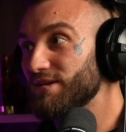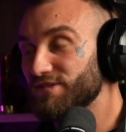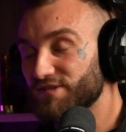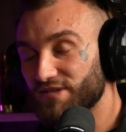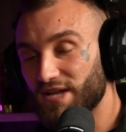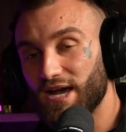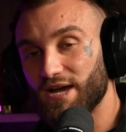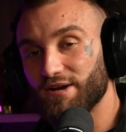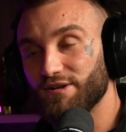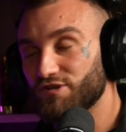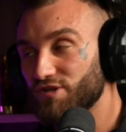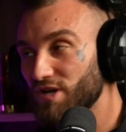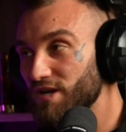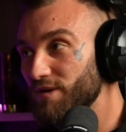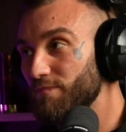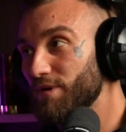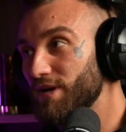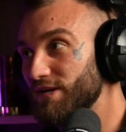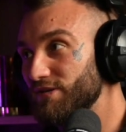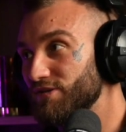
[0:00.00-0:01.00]
It can start in a
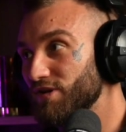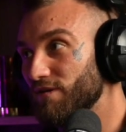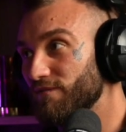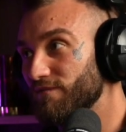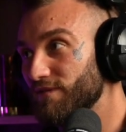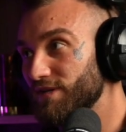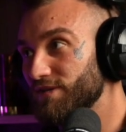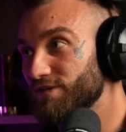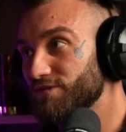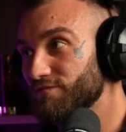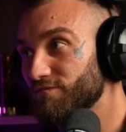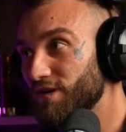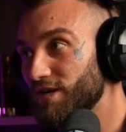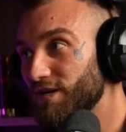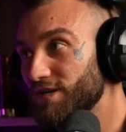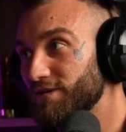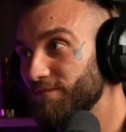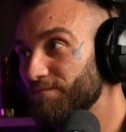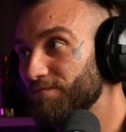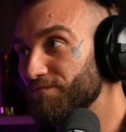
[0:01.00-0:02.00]
GP's office,
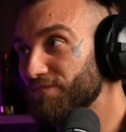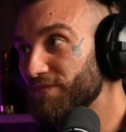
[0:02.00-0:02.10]
right?